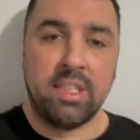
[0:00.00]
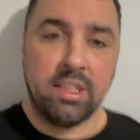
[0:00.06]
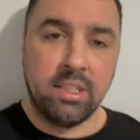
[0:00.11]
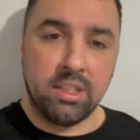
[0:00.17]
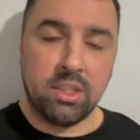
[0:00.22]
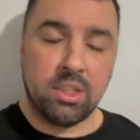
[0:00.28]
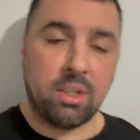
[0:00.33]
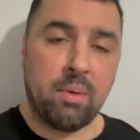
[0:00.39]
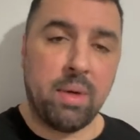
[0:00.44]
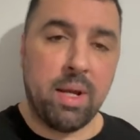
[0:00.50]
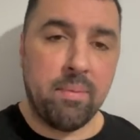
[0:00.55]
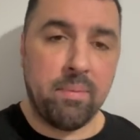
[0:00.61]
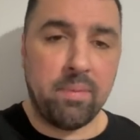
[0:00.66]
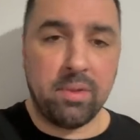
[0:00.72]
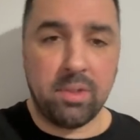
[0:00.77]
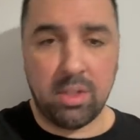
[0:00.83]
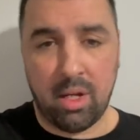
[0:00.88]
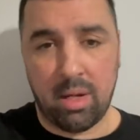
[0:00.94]
So
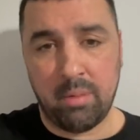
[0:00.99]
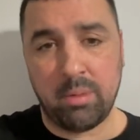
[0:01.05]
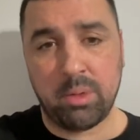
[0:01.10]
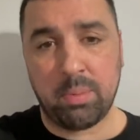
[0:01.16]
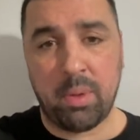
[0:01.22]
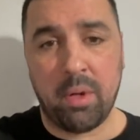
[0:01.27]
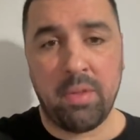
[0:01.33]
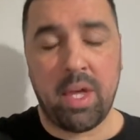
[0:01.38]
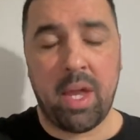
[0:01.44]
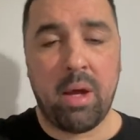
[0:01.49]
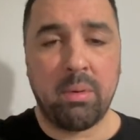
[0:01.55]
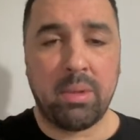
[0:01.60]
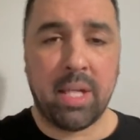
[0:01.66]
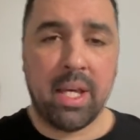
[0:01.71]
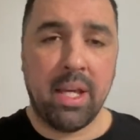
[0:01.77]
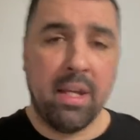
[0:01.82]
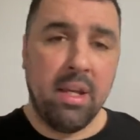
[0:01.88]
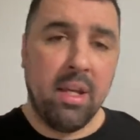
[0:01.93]
I'm just putting that out
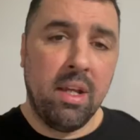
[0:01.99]
there.